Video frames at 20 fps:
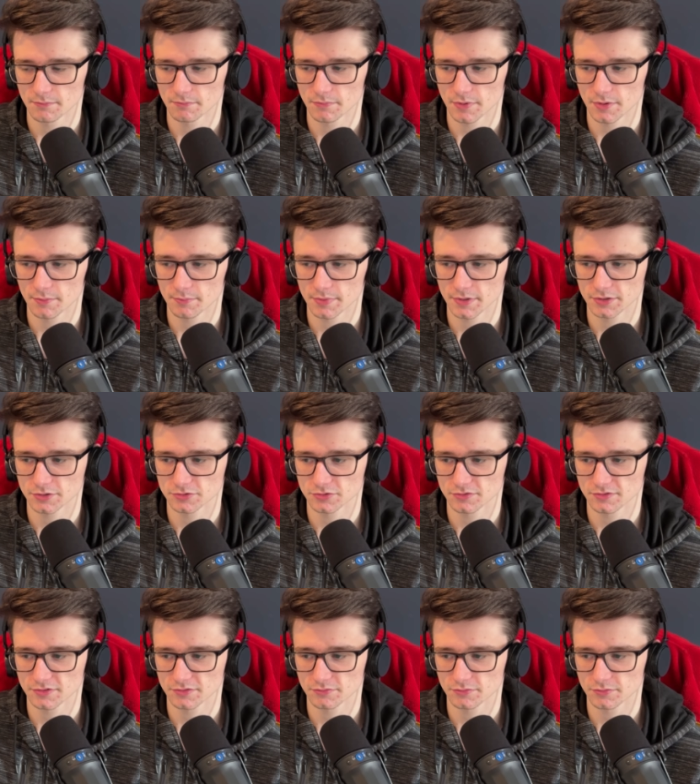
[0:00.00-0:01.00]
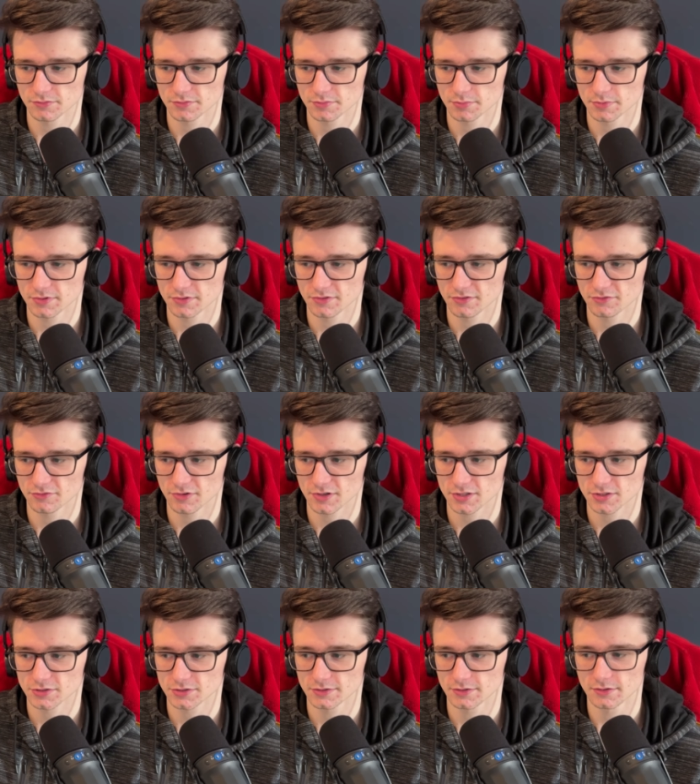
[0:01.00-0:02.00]
bar patrons, it proves to be a
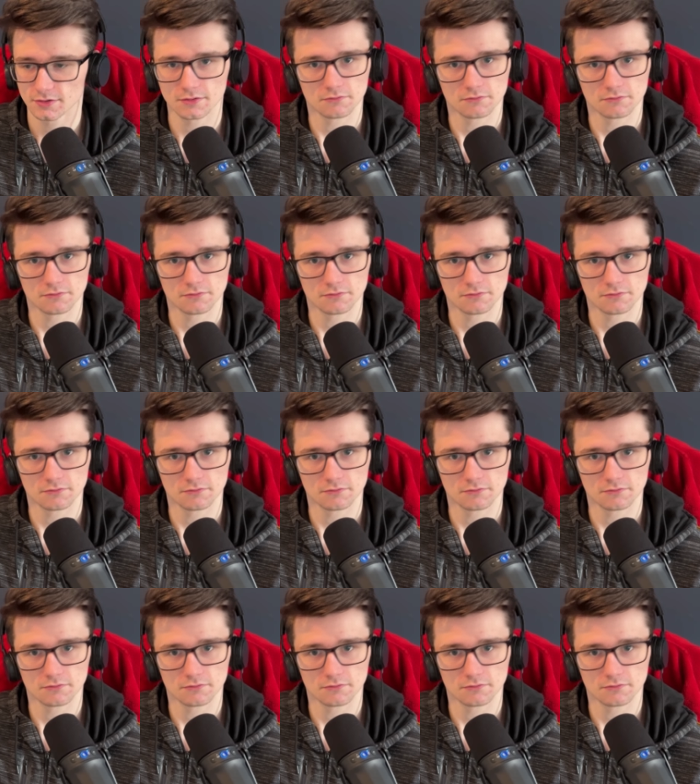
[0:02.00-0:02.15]
distraction.